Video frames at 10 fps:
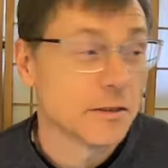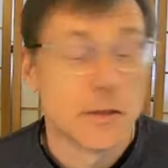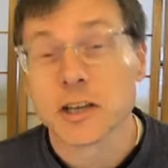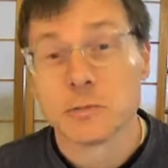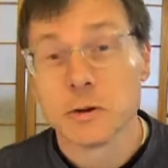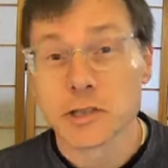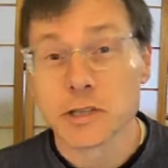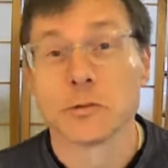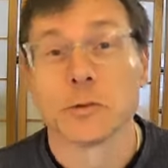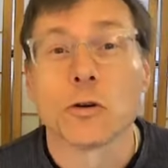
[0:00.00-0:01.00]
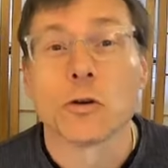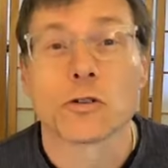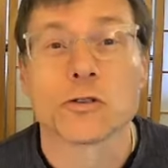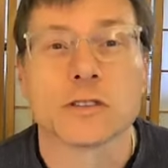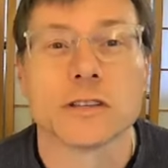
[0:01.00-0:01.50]
composing for
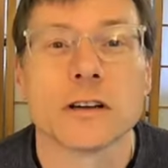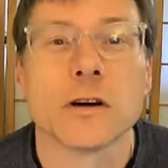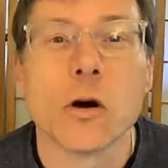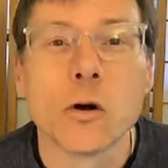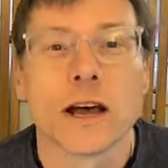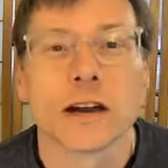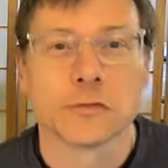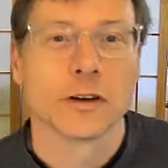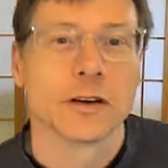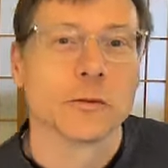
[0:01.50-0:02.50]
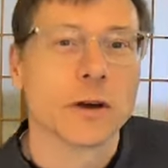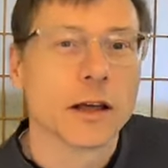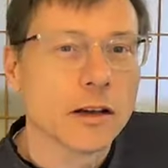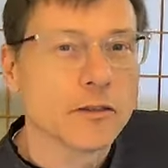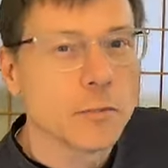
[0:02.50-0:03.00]
recorders is a whole lot of fun. What I
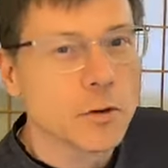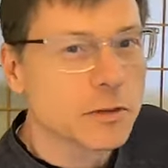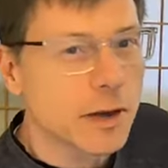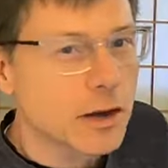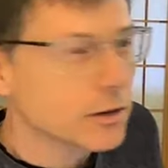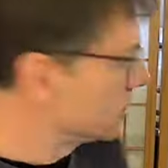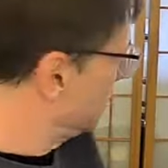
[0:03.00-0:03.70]
love most about it,